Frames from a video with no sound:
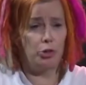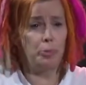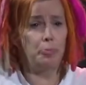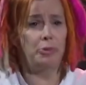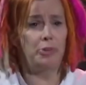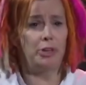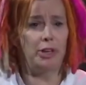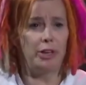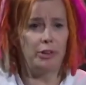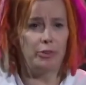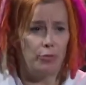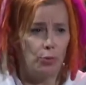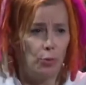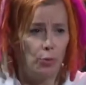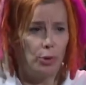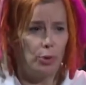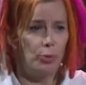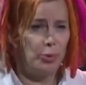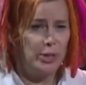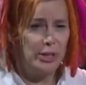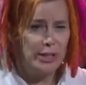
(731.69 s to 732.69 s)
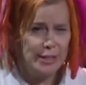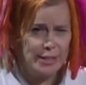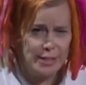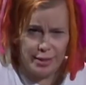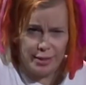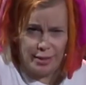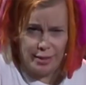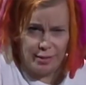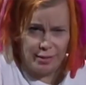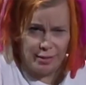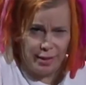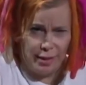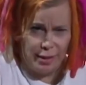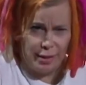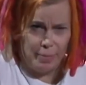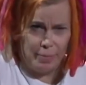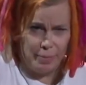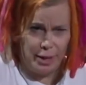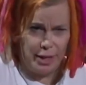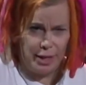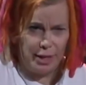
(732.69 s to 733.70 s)
could potentially result in a
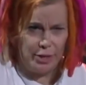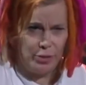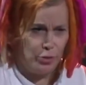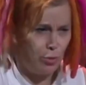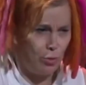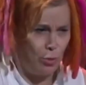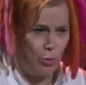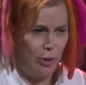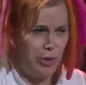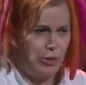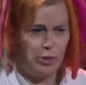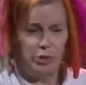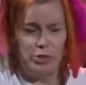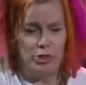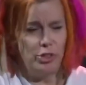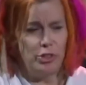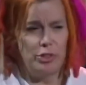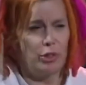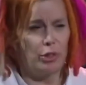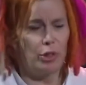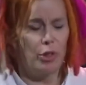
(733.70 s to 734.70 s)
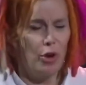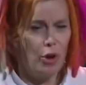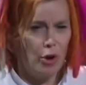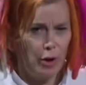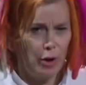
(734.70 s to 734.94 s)
critically and financially successful